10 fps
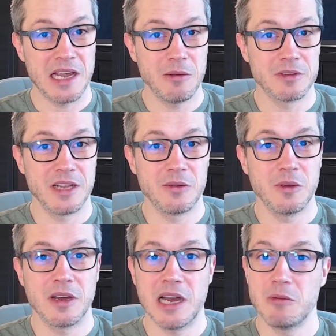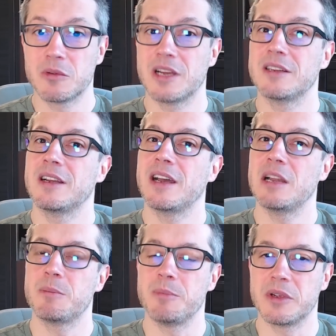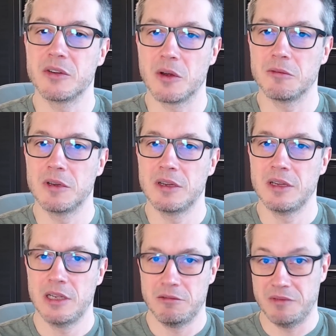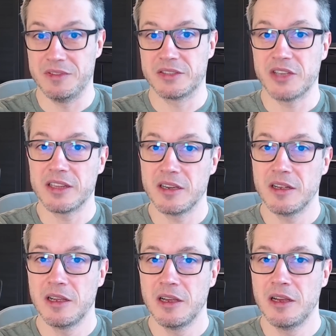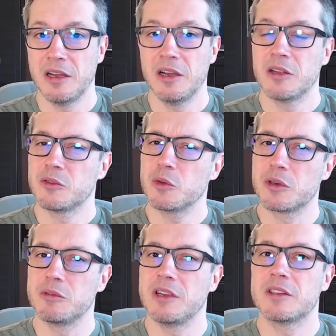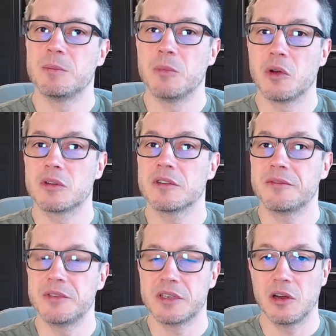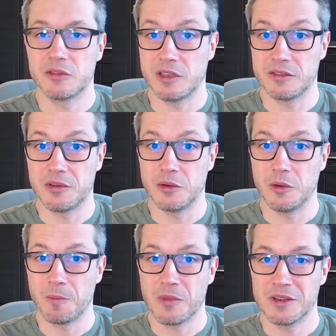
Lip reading: I will tell you how you can help me grow with this channel to create more free content for you.